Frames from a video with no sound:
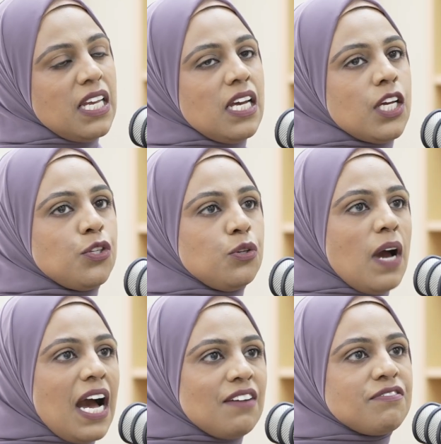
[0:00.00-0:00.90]
You
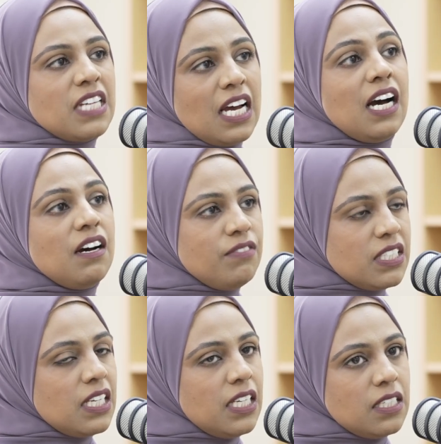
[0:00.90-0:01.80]
have to have, as
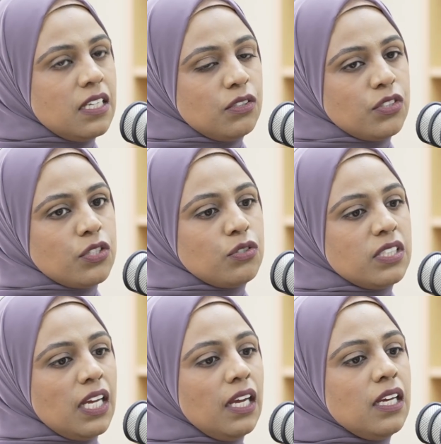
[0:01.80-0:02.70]
he understood
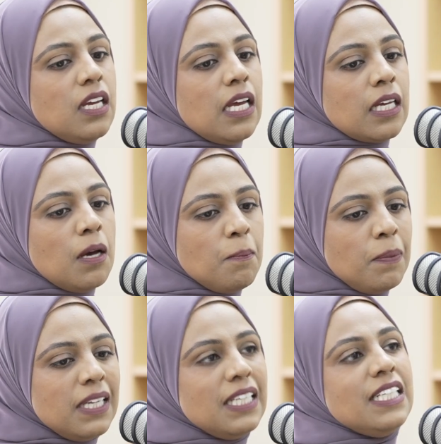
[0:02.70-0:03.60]
it,
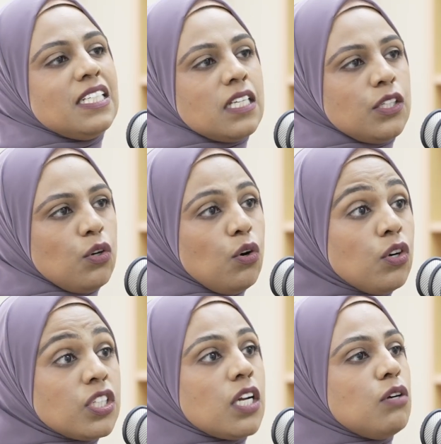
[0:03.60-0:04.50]
complete and
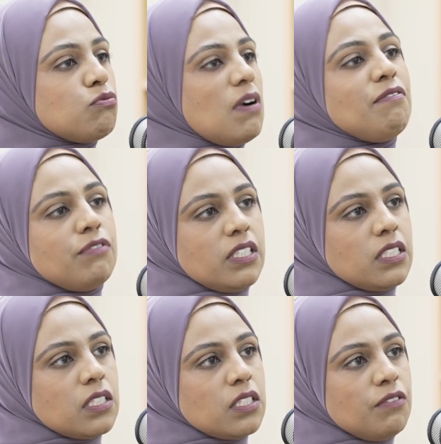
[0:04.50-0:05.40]
utter
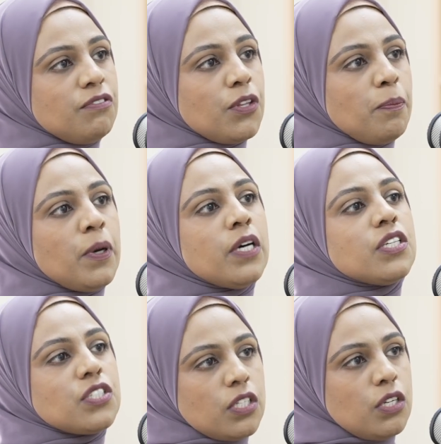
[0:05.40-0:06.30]
reverence for the
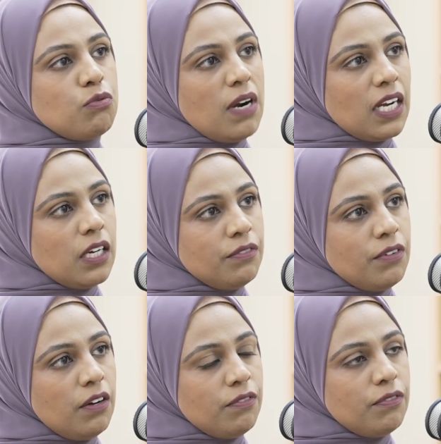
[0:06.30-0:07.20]
person and rank of
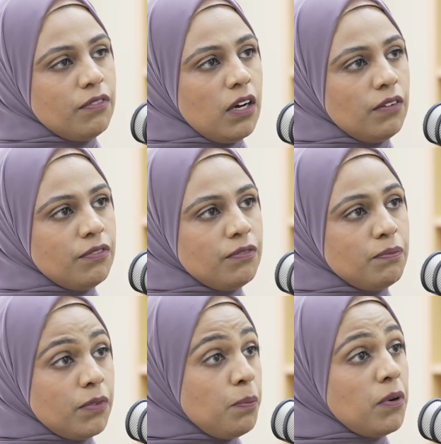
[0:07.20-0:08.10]

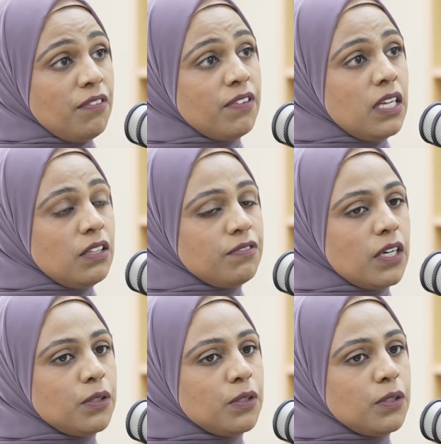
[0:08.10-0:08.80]
the Prophet, the final